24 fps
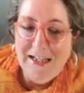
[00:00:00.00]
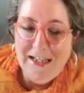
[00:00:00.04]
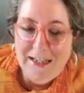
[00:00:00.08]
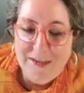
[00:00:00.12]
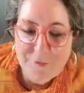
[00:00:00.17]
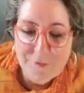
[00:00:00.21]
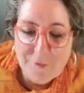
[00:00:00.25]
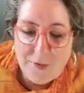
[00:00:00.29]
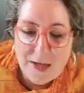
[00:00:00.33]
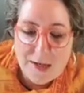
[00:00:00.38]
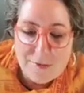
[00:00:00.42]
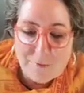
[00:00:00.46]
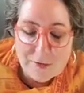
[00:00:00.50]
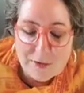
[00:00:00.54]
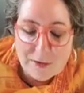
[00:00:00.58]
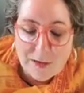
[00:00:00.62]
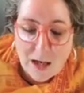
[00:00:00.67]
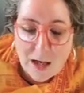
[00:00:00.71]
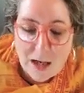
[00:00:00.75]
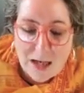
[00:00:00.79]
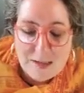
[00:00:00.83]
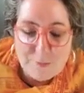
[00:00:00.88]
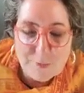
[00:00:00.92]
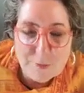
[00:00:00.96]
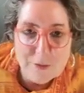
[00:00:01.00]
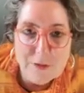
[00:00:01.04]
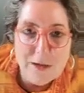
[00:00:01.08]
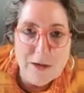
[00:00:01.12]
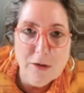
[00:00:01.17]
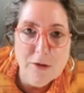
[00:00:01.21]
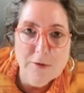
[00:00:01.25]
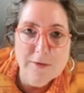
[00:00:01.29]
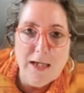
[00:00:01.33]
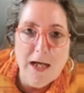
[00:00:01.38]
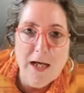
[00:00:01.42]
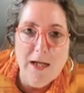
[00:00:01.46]
He's very reliable,
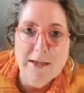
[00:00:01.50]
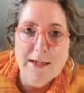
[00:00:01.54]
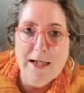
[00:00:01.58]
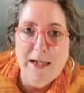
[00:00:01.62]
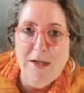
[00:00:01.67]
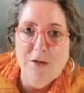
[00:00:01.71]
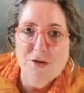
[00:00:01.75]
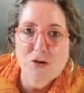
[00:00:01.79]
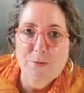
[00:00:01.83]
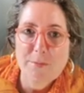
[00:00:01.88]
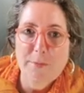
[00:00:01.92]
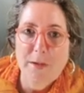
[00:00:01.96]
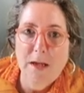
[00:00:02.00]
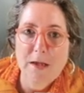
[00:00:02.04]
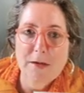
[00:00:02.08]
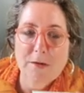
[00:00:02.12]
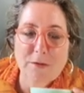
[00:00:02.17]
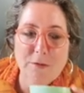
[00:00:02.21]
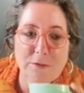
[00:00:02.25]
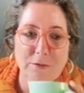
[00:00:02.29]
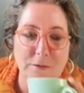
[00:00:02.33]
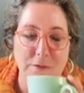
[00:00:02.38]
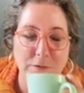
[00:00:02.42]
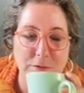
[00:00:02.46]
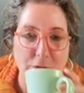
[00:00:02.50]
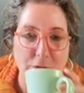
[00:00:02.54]
old Archangel Michael.